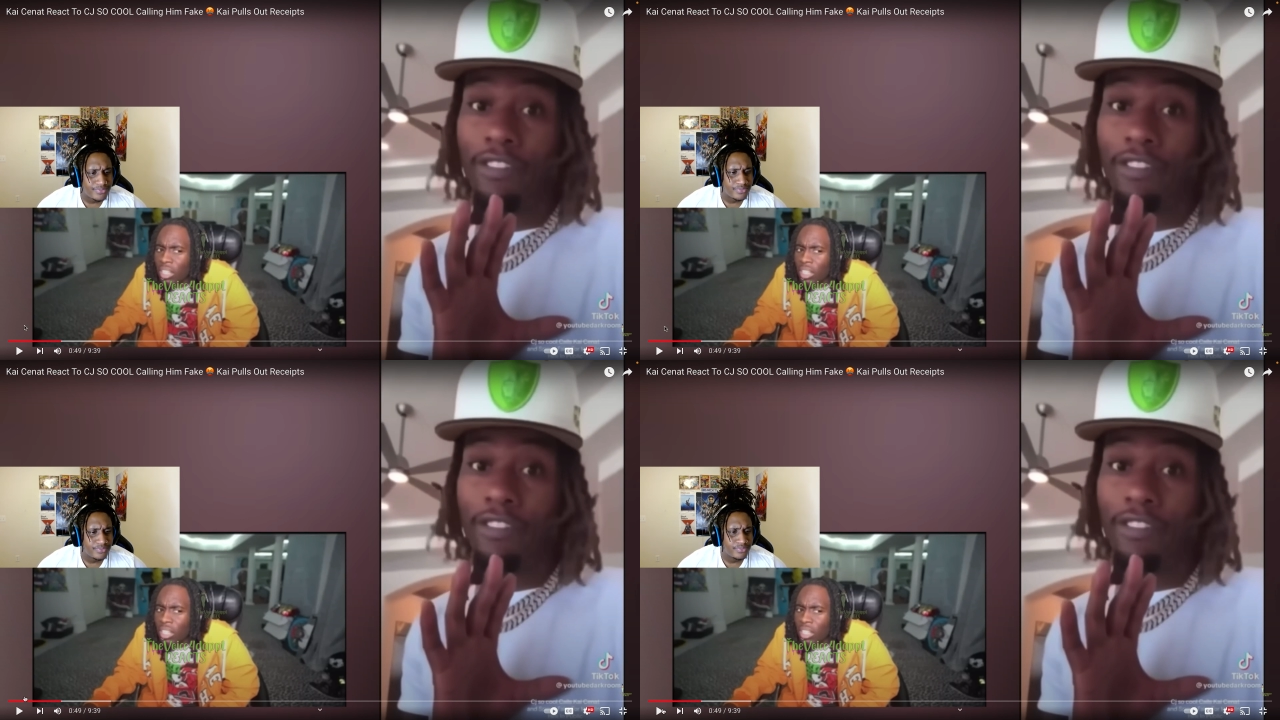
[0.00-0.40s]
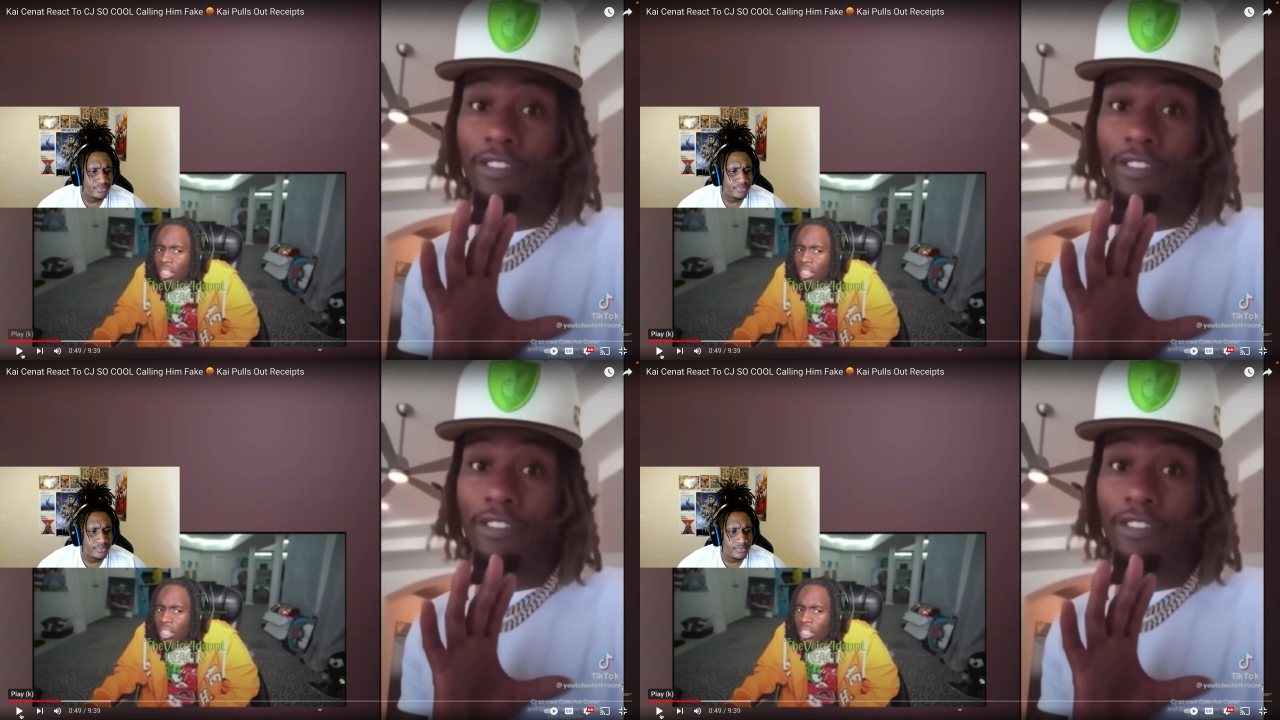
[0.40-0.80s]

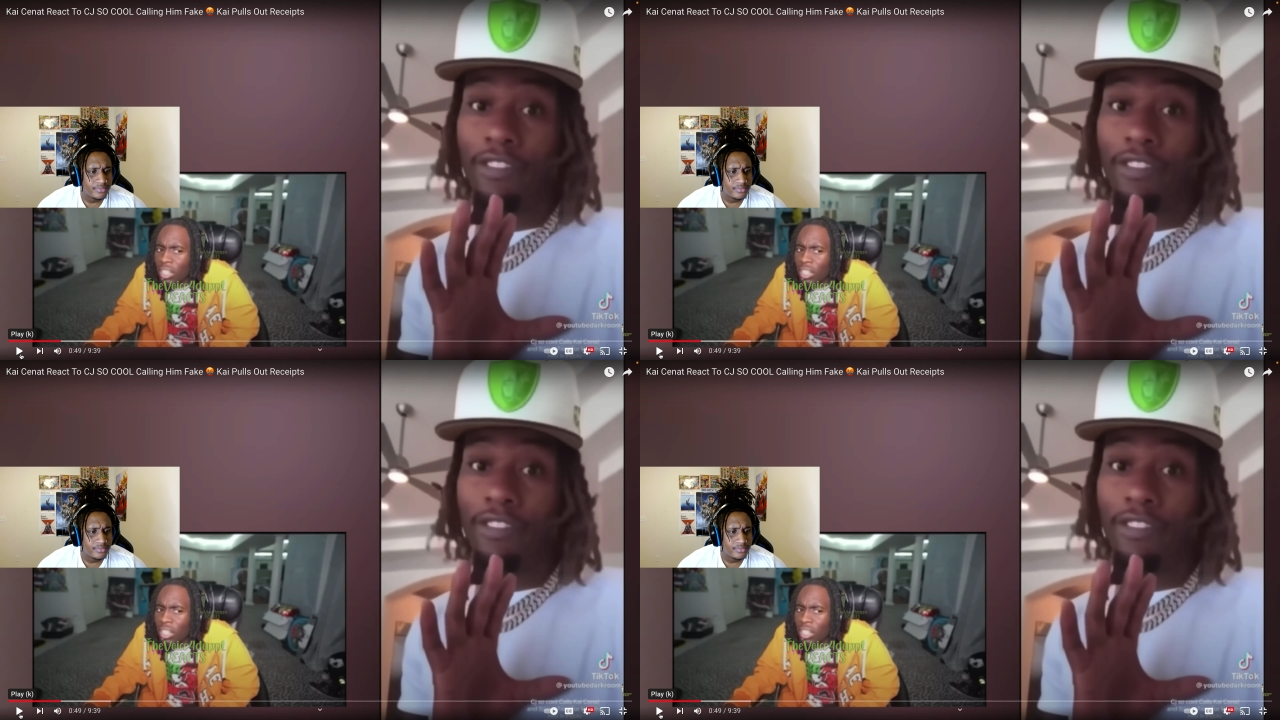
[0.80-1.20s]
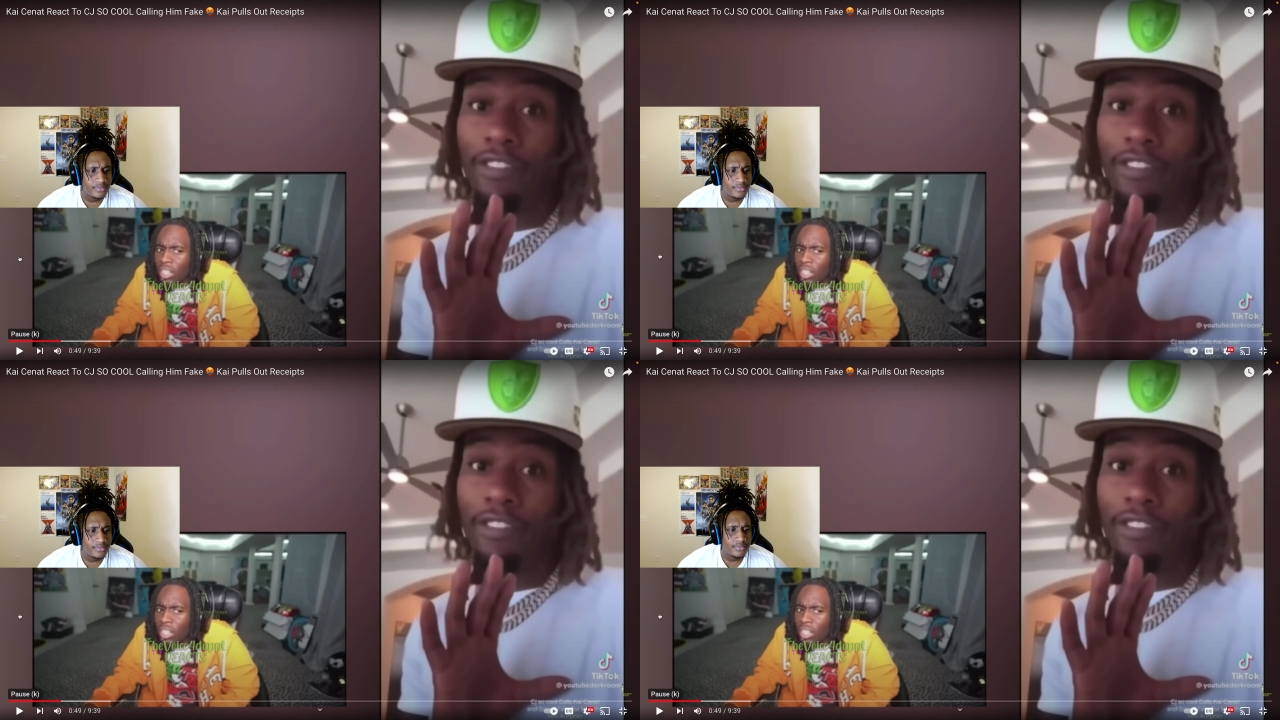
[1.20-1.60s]

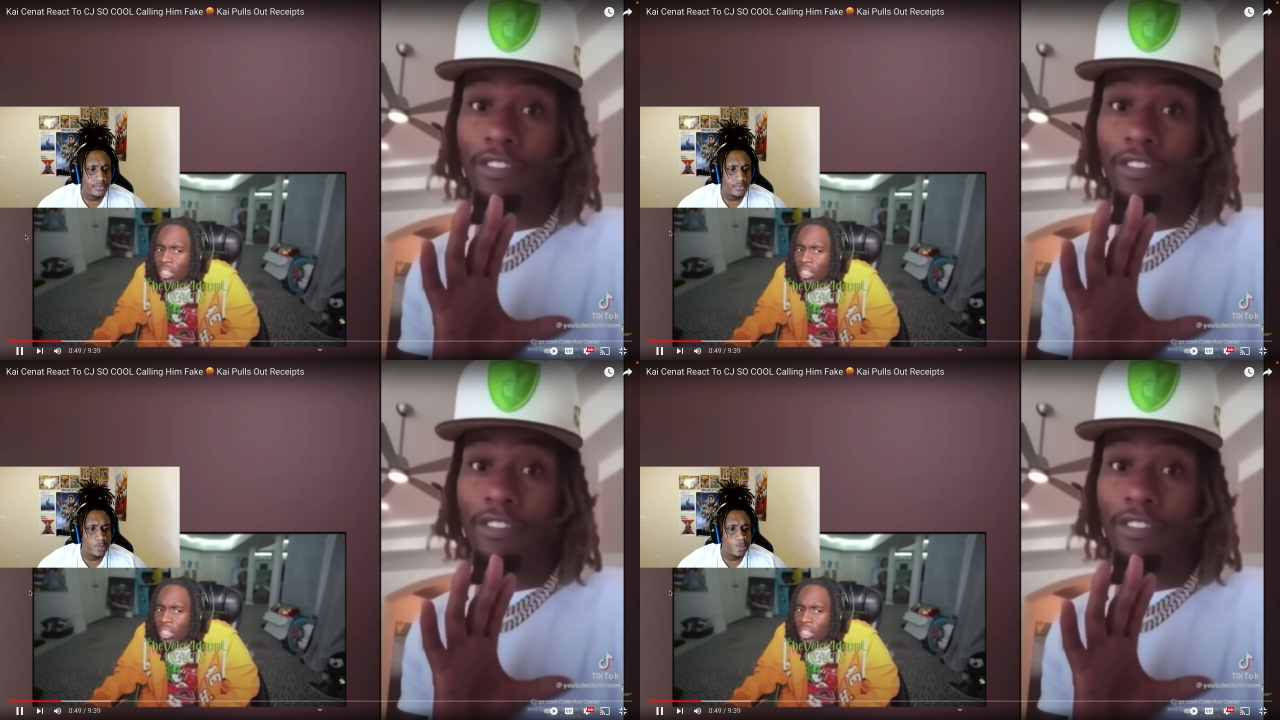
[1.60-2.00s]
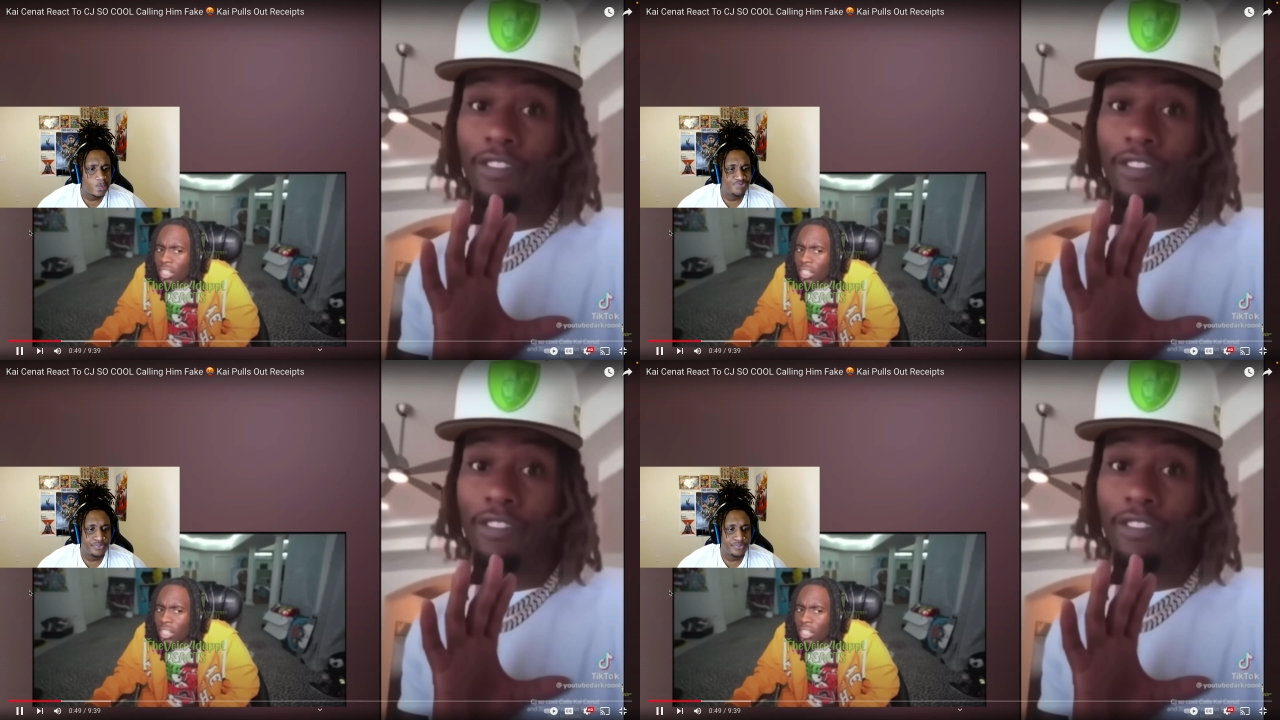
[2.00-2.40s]

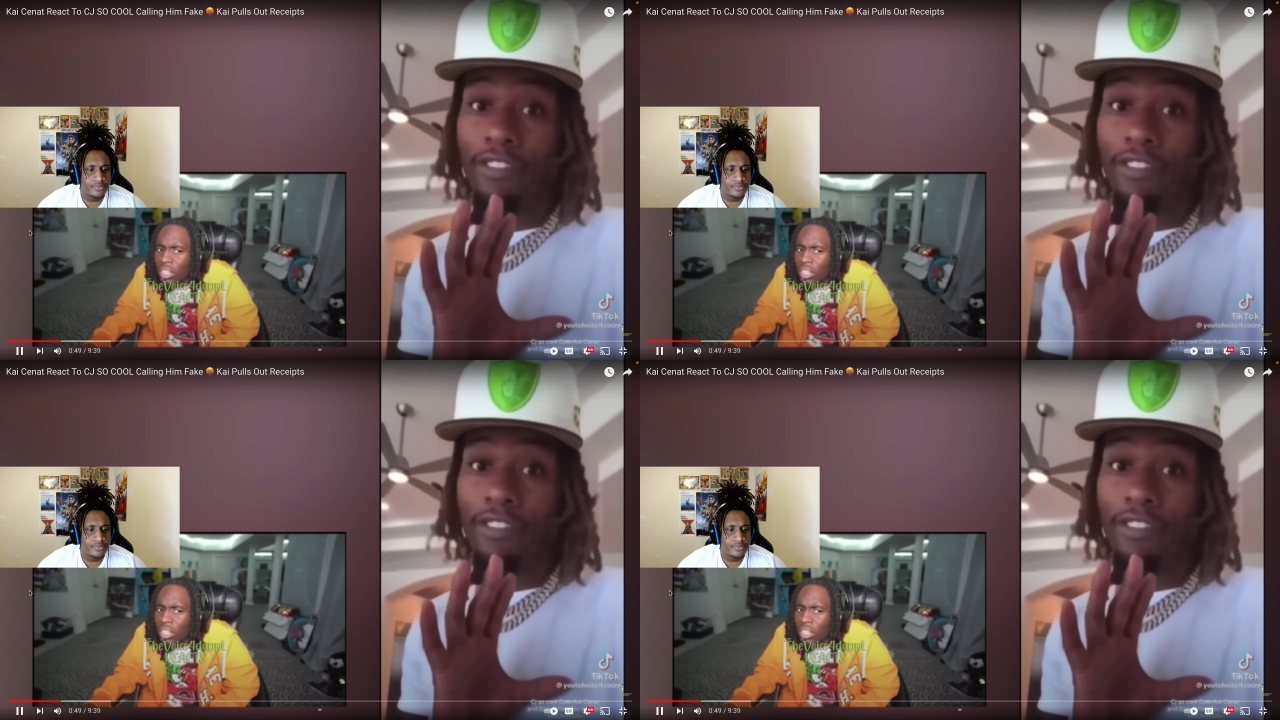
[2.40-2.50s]
Nothing is said.